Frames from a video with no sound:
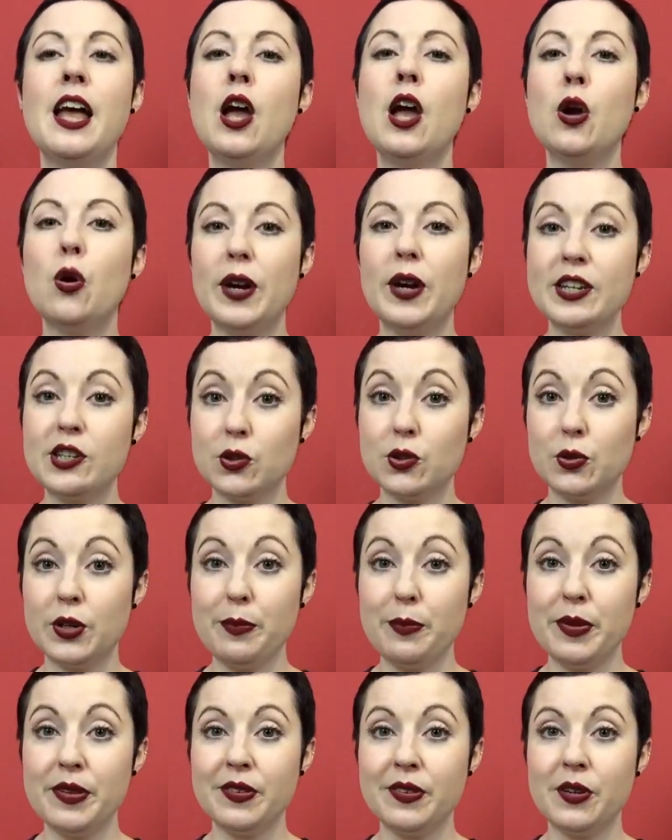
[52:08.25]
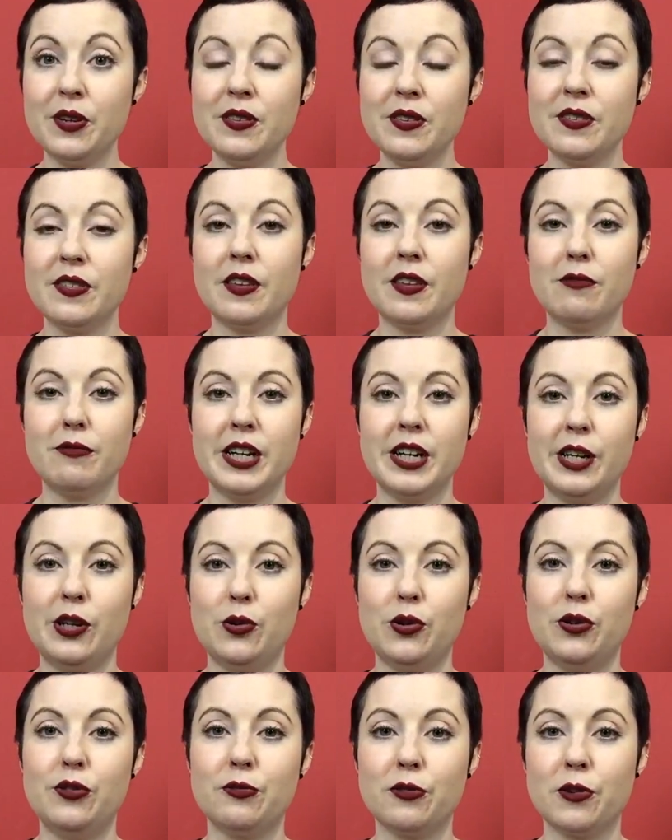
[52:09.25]
Quite short episodes, so they're really
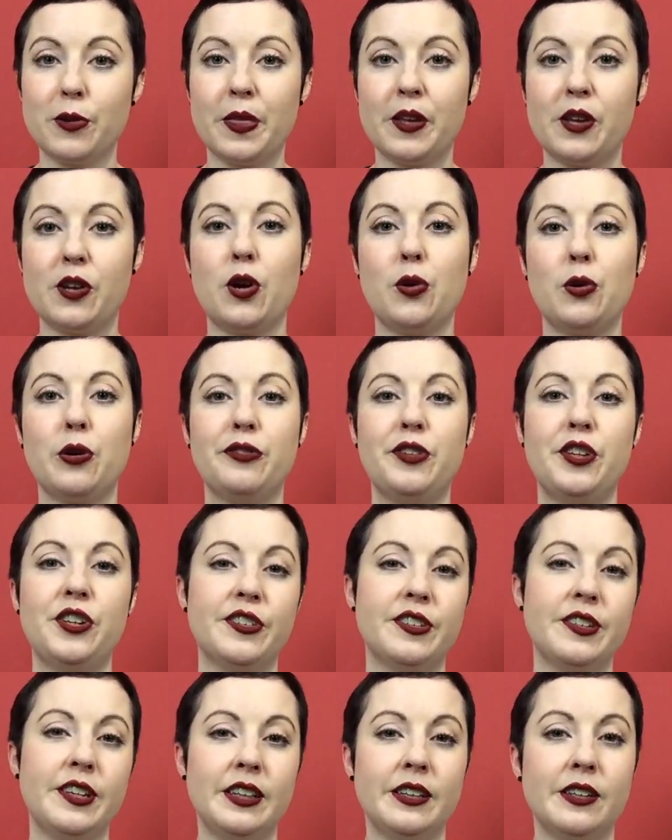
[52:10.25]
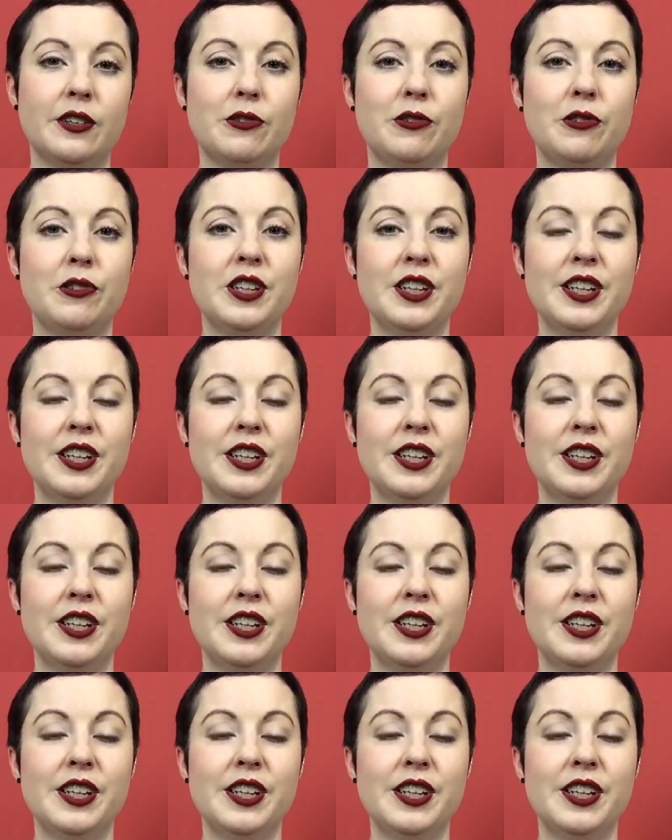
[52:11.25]
good from the go, or if you just need a little